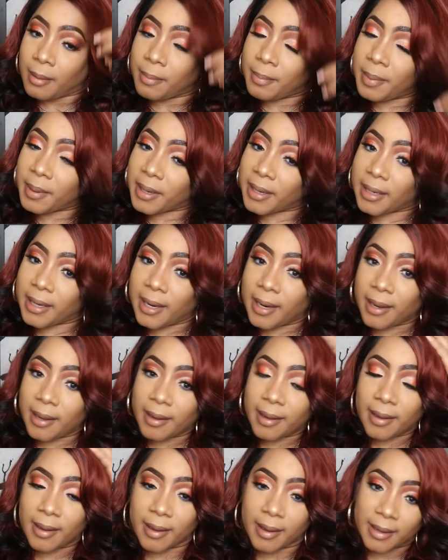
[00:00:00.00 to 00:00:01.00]
but
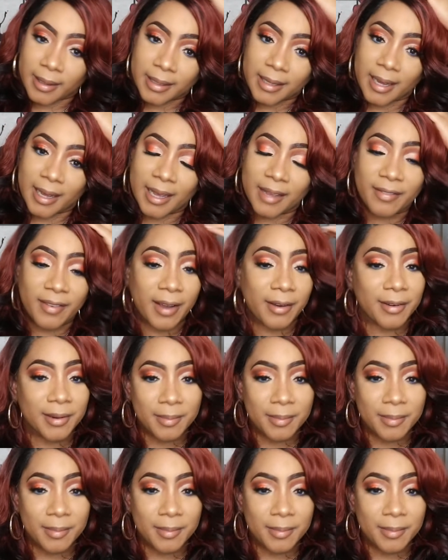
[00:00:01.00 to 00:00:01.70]
yeah, if I